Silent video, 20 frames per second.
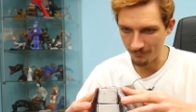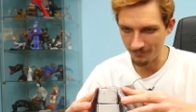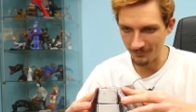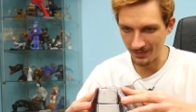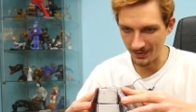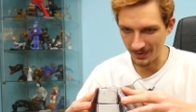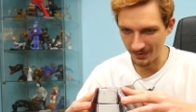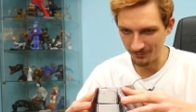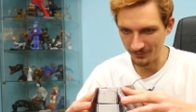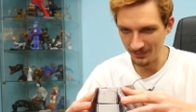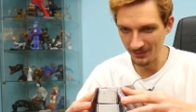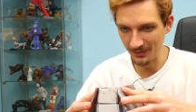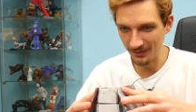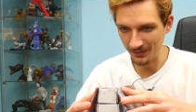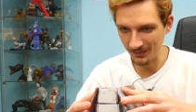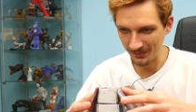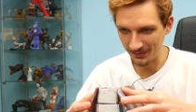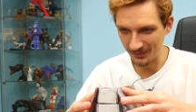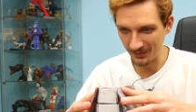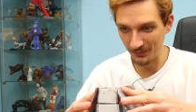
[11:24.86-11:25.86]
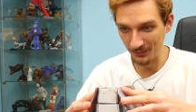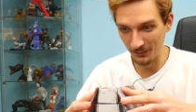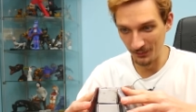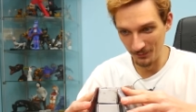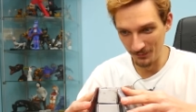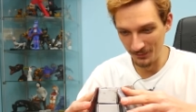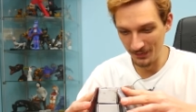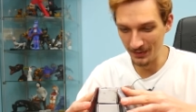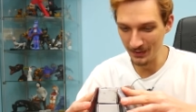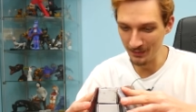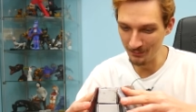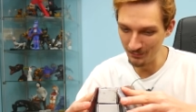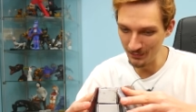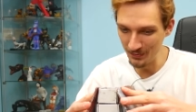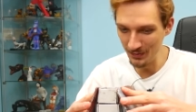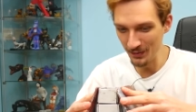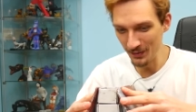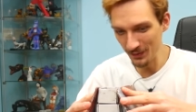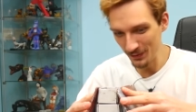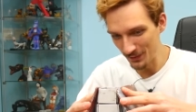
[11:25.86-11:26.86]
maybe like that, or
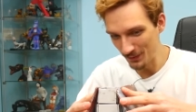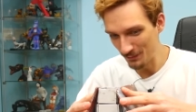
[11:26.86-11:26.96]
maybe like